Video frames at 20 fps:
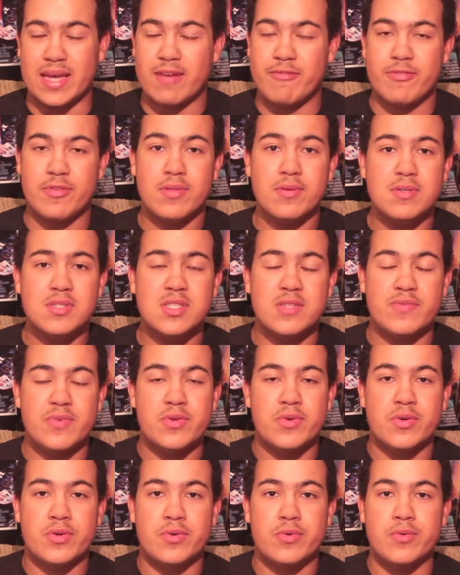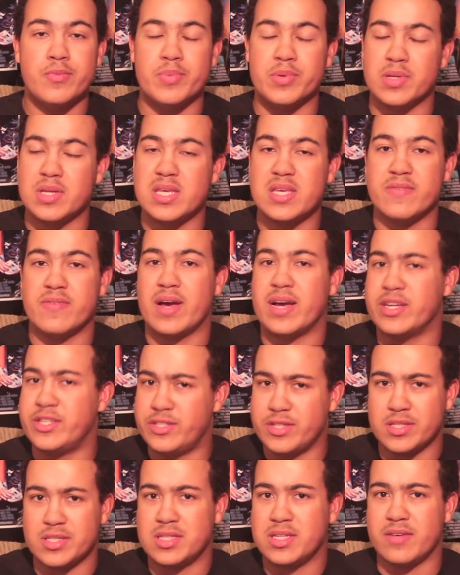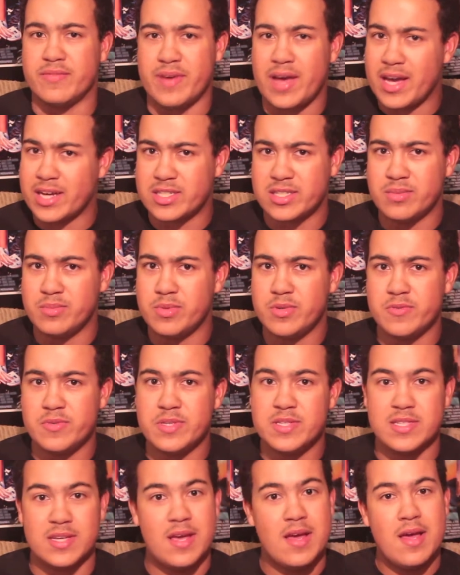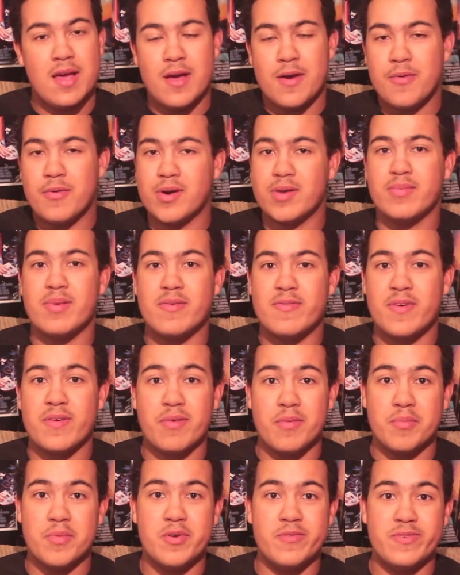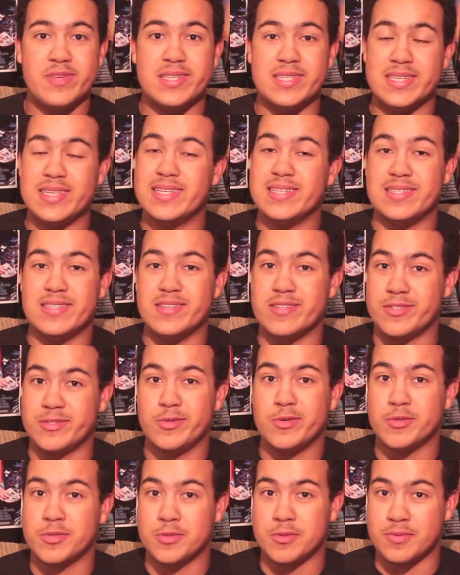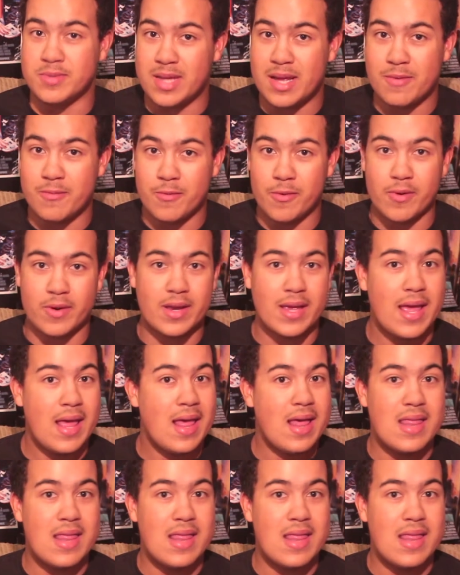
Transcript: And for those of you who believe I just love action movies, one of my favorite movies is The Social Network.